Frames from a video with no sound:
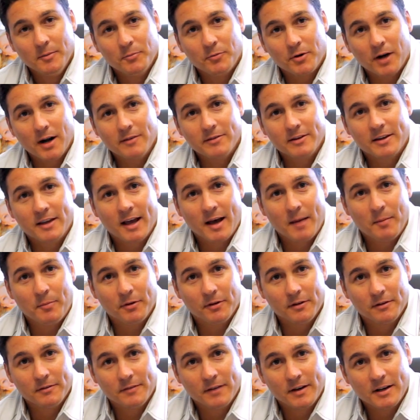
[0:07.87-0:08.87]
Private
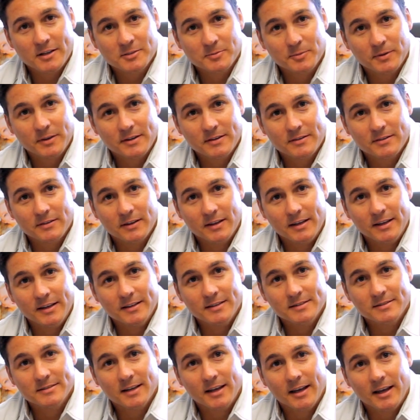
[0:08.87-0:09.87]
Capital Investments
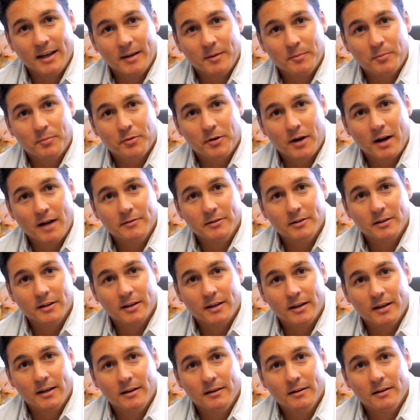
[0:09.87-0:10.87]
is a
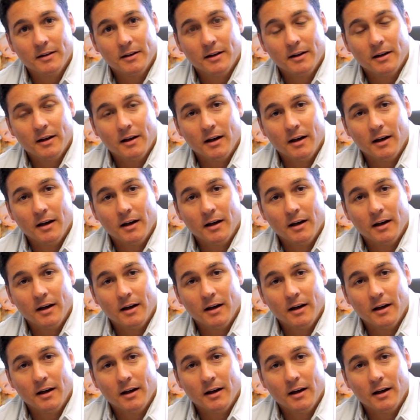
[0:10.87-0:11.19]
privately